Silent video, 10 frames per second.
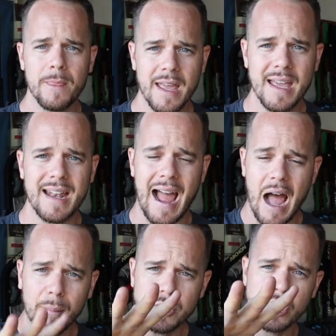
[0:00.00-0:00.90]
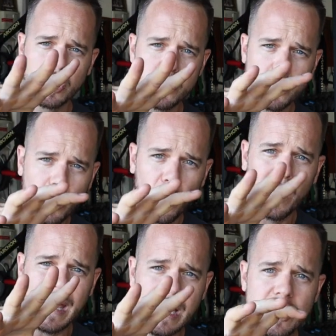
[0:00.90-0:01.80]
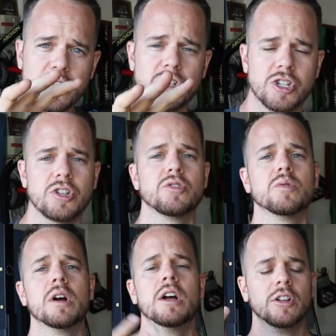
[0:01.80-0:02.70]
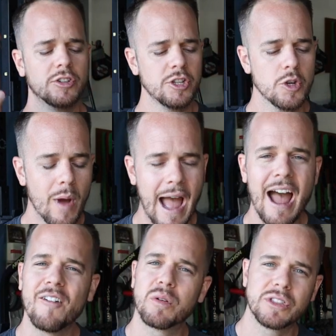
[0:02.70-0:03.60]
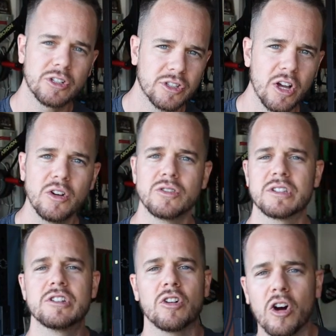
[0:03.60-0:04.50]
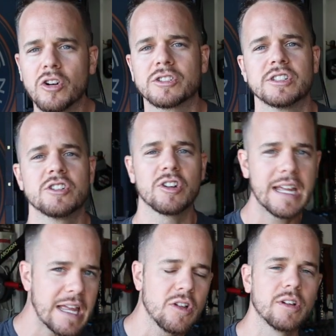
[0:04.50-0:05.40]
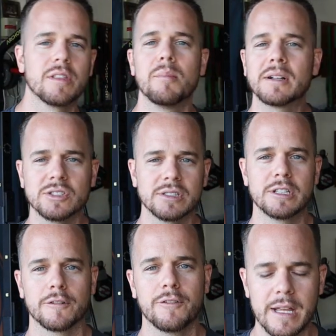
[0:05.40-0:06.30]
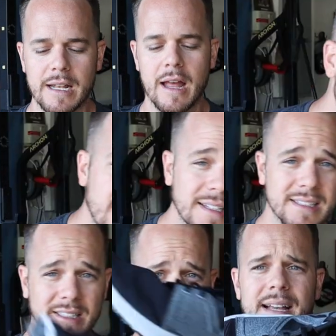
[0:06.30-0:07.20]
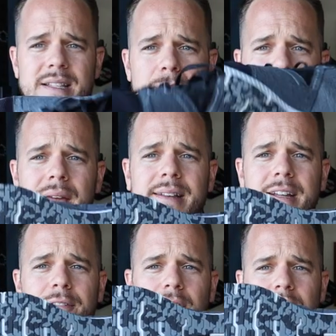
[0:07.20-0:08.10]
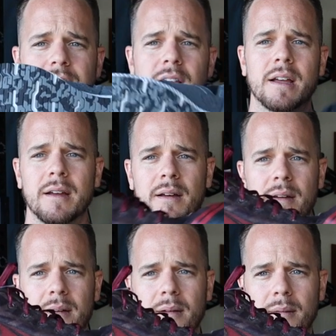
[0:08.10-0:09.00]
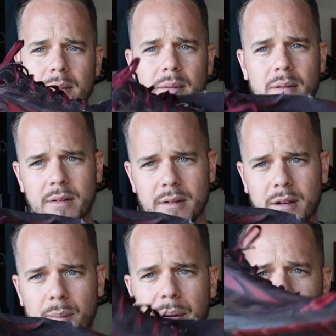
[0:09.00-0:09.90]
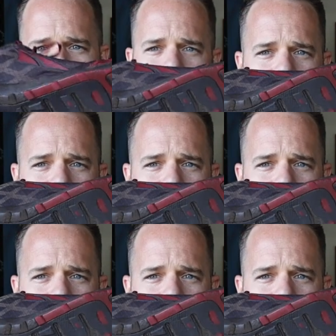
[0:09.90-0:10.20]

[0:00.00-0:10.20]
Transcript: in. How much control in your shoe do you have with your toes and your arch and your heel and the muscles in your feet? This is a big difference compared to